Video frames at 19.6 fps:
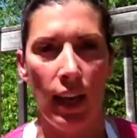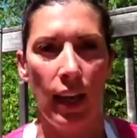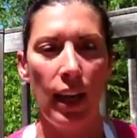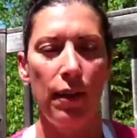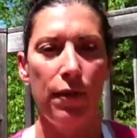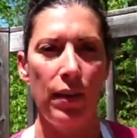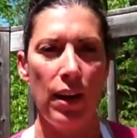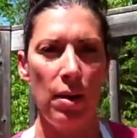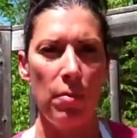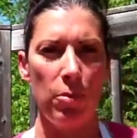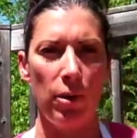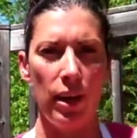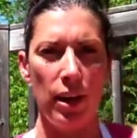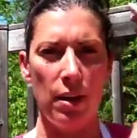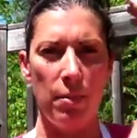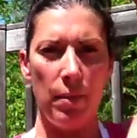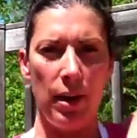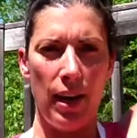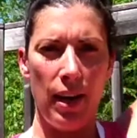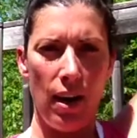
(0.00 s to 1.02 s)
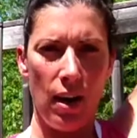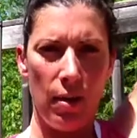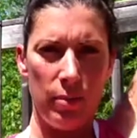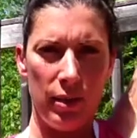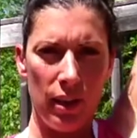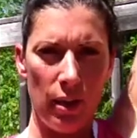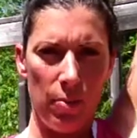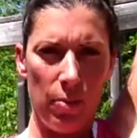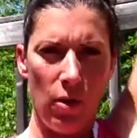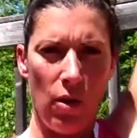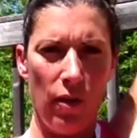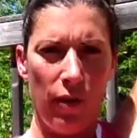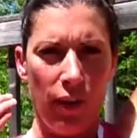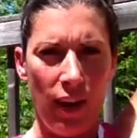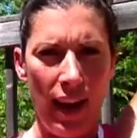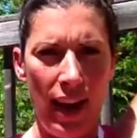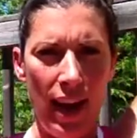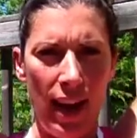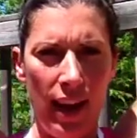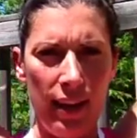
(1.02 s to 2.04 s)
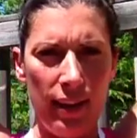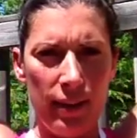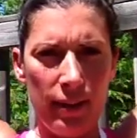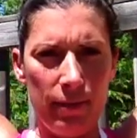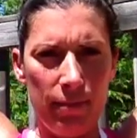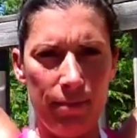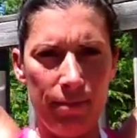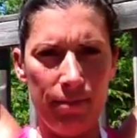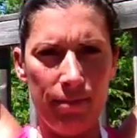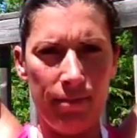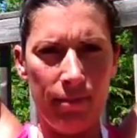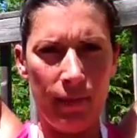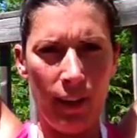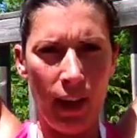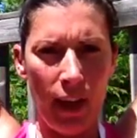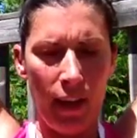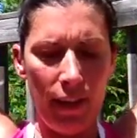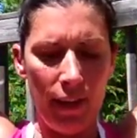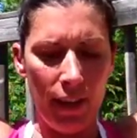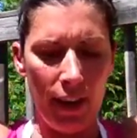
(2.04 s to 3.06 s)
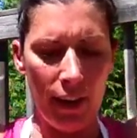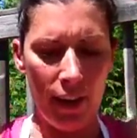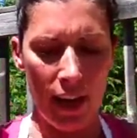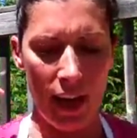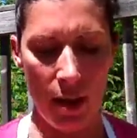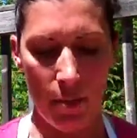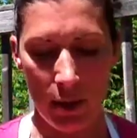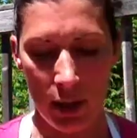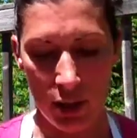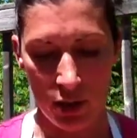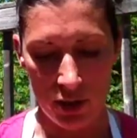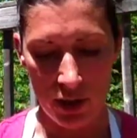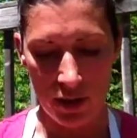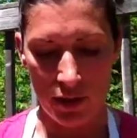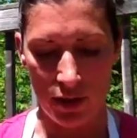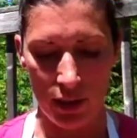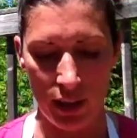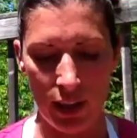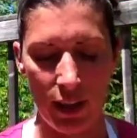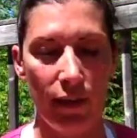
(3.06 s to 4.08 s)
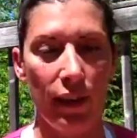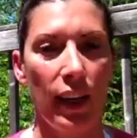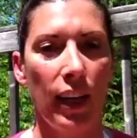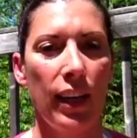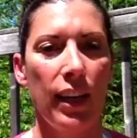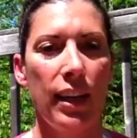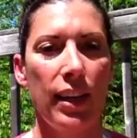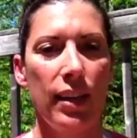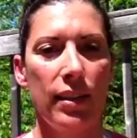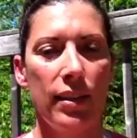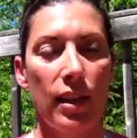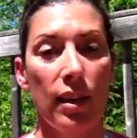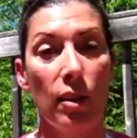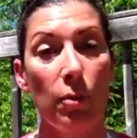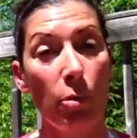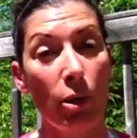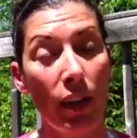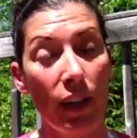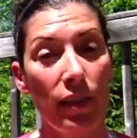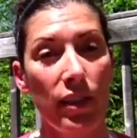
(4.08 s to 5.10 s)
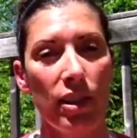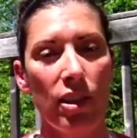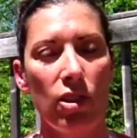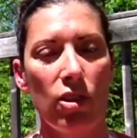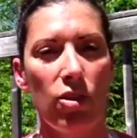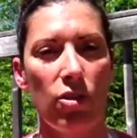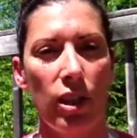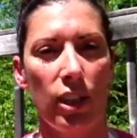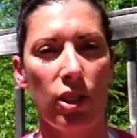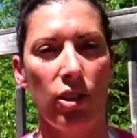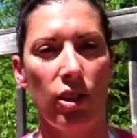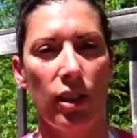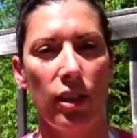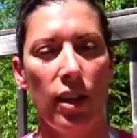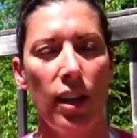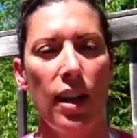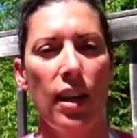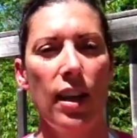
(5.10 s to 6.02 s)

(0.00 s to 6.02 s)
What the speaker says: If I'm bringing my arms up overhead, and their image that they're giving is, in the previous instruction,